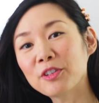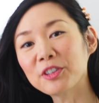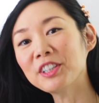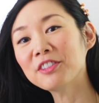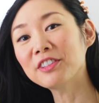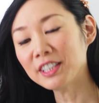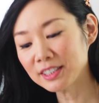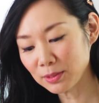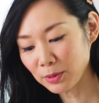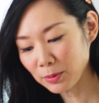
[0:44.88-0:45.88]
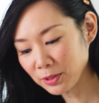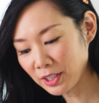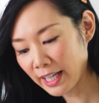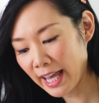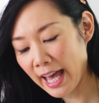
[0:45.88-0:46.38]
For the ingredients, we will
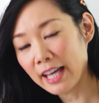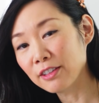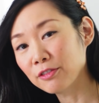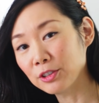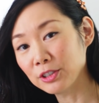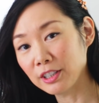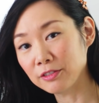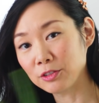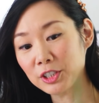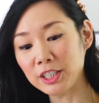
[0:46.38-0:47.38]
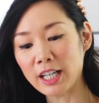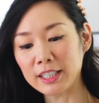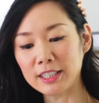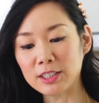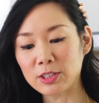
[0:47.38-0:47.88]
need a handful of green
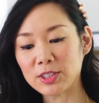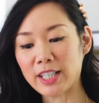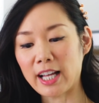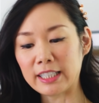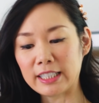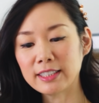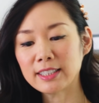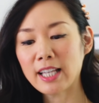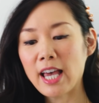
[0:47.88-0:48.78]
onion or scallions.